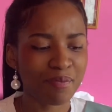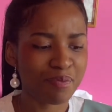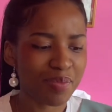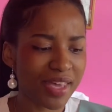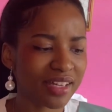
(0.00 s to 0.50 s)

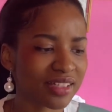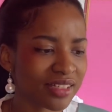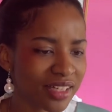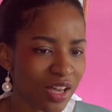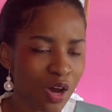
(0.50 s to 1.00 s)
big
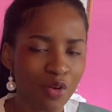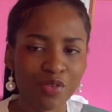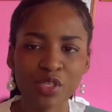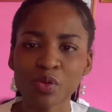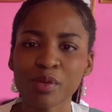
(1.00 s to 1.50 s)

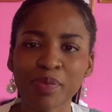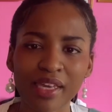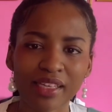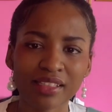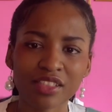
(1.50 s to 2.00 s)

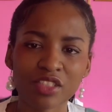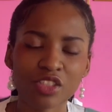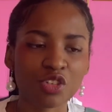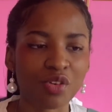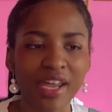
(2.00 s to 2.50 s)
oversweeping
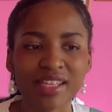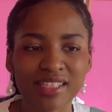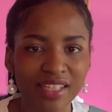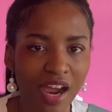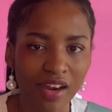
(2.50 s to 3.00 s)
traits
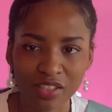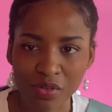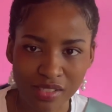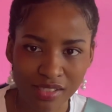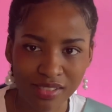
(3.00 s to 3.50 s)
and
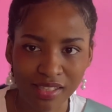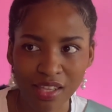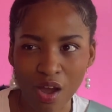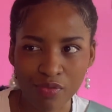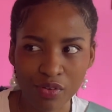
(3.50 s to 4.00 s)
characteristics that they
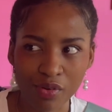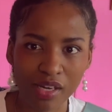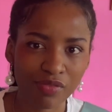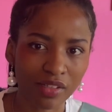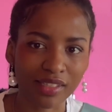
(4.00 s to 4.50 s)
often really
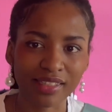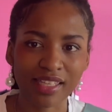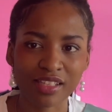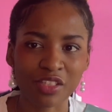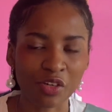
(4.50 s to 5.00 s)
felt like they
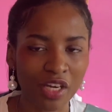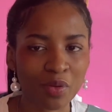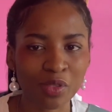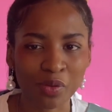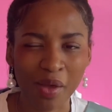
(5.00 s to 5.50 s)
disagreed
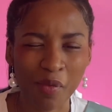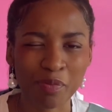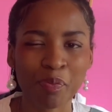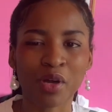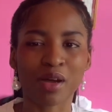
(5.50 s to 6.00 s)
with or that were
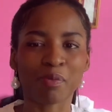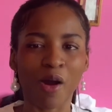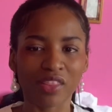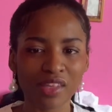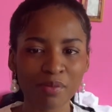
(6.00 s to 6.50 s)
put
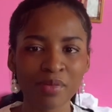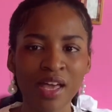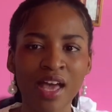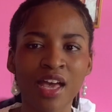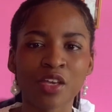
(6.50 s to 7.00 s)
upon them.
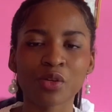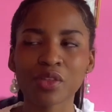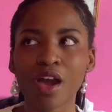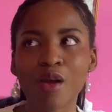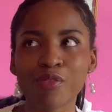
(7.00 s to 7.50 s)

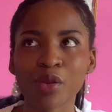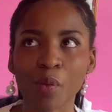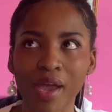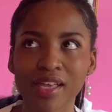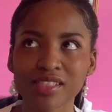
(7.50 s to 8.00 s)
They offered a
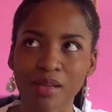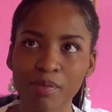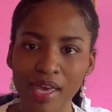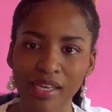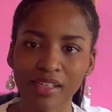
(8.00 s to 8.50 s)
way to
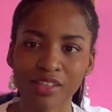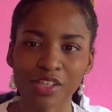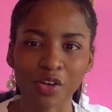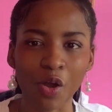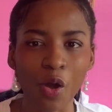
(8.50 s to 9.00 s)
make
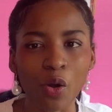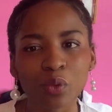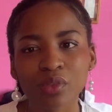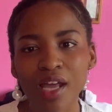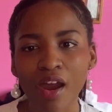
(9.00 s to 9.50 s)
their
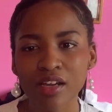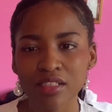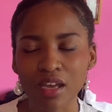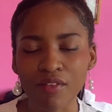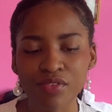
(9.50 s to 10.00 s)
own
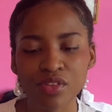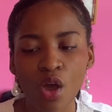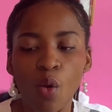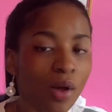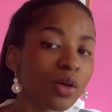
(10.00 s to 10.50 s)
narratives
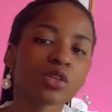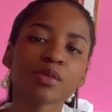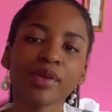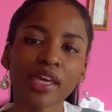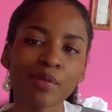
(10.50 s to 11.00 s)
while also
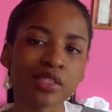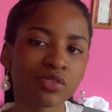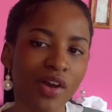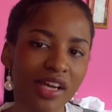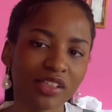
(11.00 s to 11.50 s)
being able to
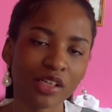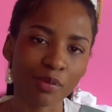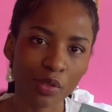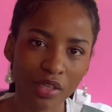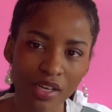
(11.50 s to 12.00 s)
find
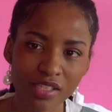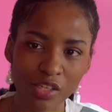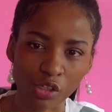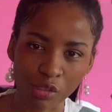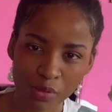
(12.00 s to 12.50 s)
communities and
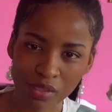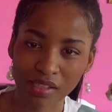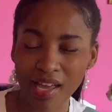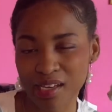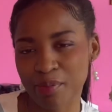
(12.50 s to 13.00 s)
groups with
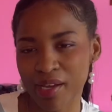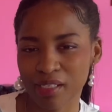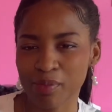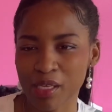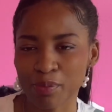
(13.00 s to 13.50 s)

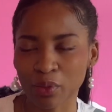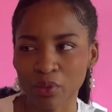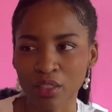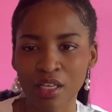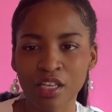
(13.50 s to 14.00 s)
like-minded
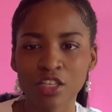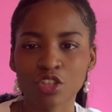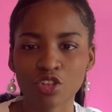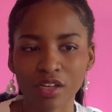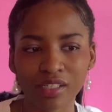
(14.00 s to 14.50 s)
people
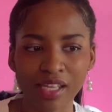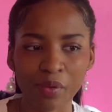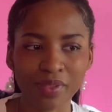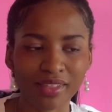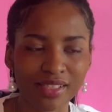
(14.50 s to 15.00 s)
struggling
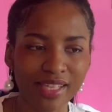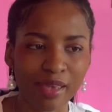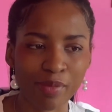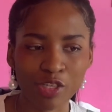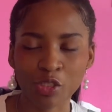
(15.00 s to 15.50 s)
with the
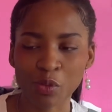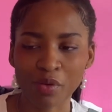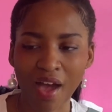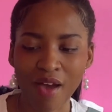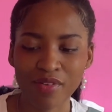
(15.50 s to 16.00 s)
same issue
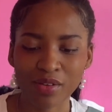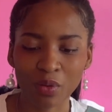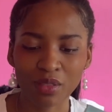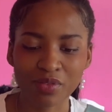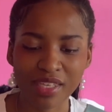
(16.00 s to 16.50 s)
of having
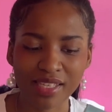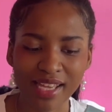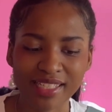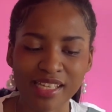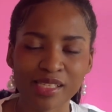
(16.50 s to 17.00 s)
all of these
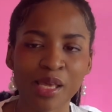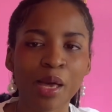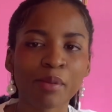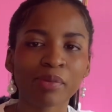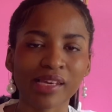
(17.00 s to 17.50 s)
ideas
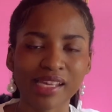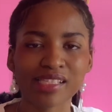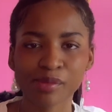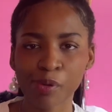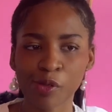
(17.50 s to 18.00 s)
placed
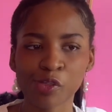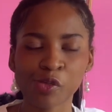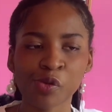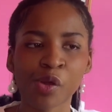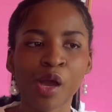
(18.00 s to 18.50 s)
upon
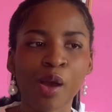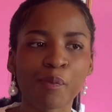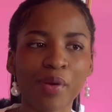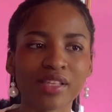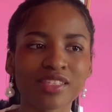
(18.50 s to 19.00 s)
you,
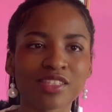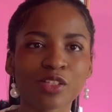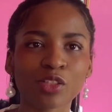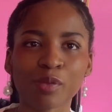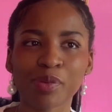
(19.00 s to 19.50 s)
but still
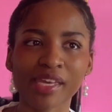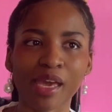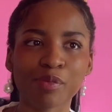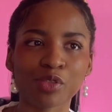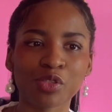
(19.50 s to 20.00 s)
not being
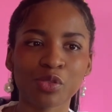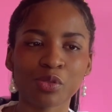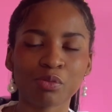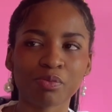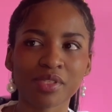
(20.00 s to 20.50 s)
able to
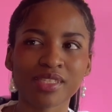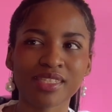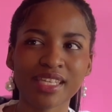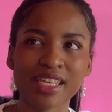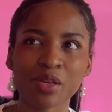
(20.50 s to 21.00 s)

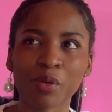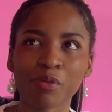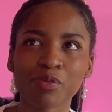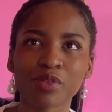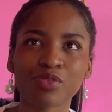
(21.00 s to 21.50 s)
see or
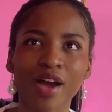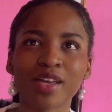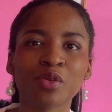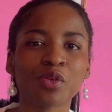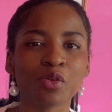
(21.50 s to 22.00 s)
define
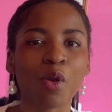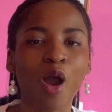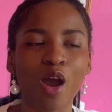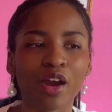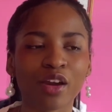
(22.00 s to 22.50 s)
who you
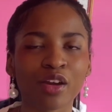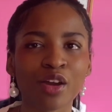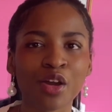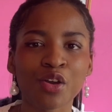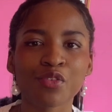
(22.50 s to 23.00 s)
are
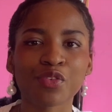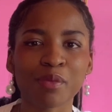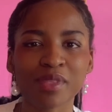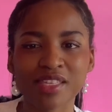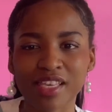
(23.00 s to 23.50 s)
from
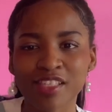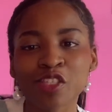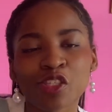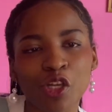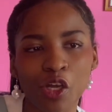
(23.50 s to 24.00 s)
these
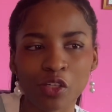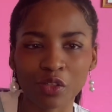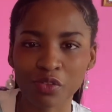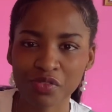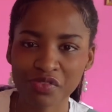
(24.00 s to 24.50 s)
external
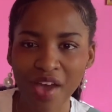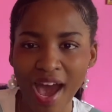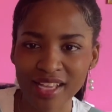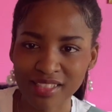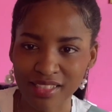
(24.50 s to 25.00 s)

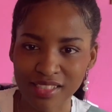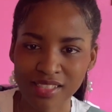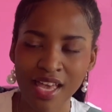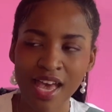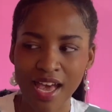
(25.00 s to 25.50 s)
factors.
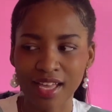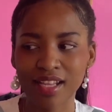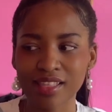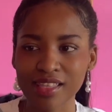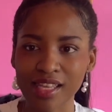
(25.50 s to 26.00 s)
And I
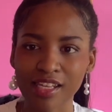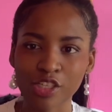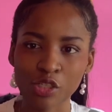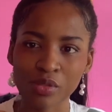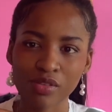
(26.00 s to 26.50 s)
think that
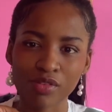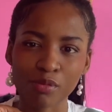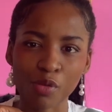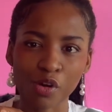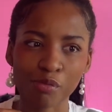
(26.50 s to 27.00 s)
issue is even
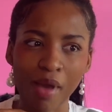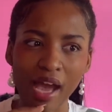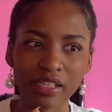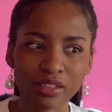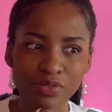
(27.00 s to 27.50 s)
more
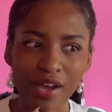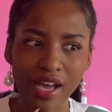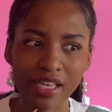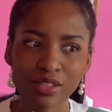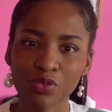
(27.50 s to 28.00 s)

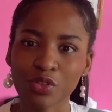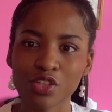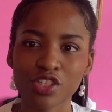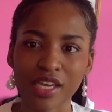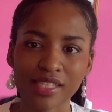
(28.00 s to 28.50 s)
magnified for
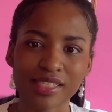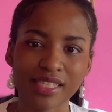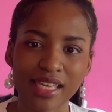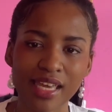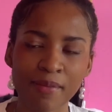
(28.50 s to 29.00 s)
Gen
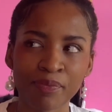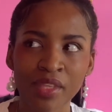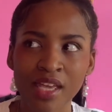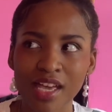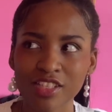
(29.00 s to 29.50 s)
Z.
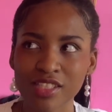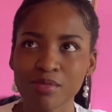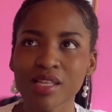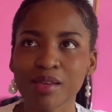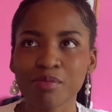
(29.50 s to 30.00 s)
It just seems
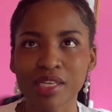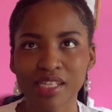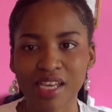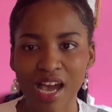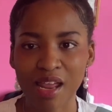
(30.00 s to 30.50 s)
like
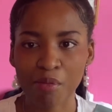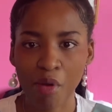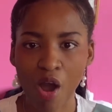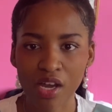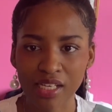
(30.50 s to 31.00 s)
media and
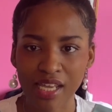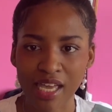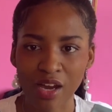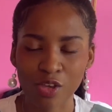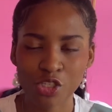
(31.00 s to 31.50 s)

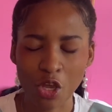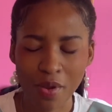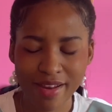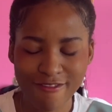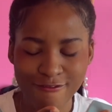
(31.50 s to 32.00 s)
marketing are so
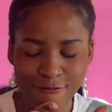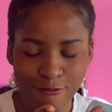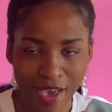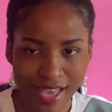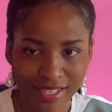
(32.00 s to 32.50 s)

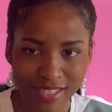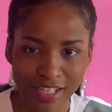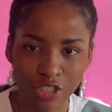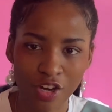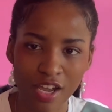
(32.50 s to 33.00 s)
invested
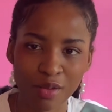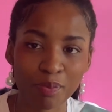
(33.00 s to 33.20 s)
in trying to